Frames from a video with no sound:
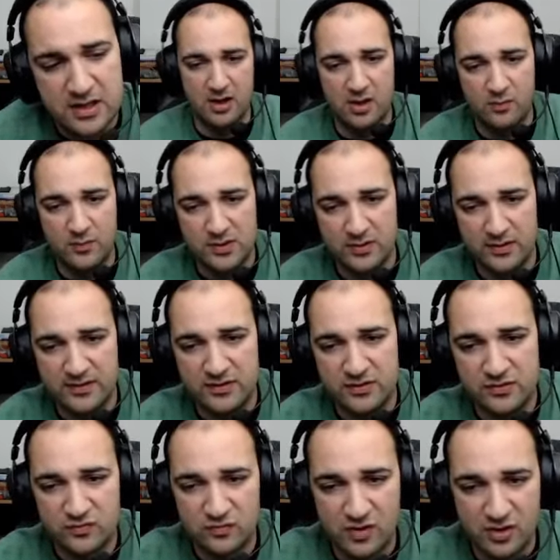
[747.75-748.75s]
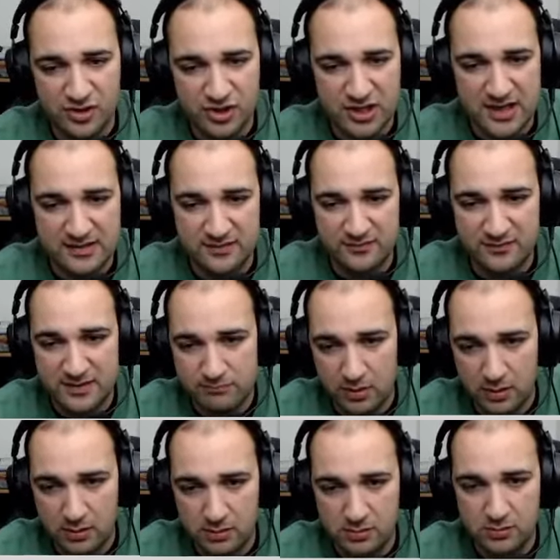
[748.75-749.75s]
are we going to use Rock Shattering
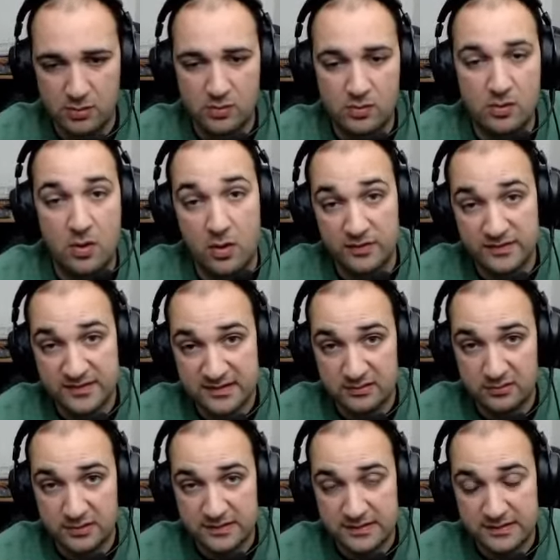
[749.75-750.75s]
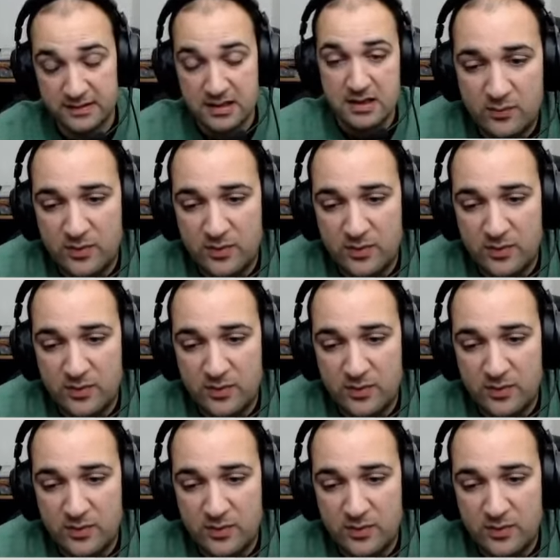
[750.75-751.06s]
Blow or Onslaught?